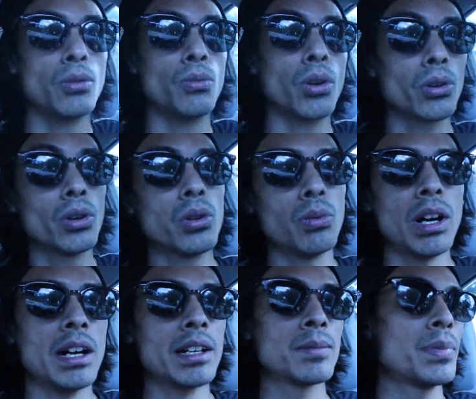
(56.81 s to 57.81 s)

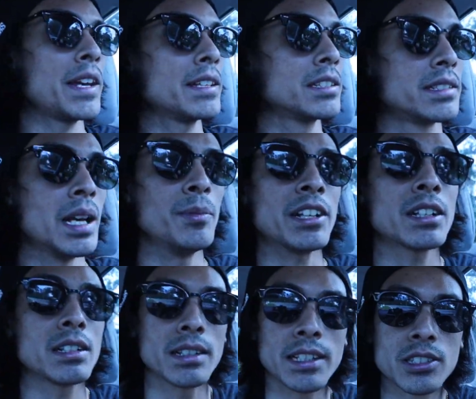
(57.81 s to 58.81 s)
worldwide pandemic
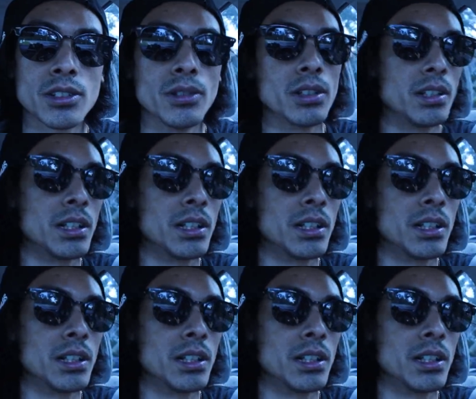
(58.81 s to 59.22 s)
that's going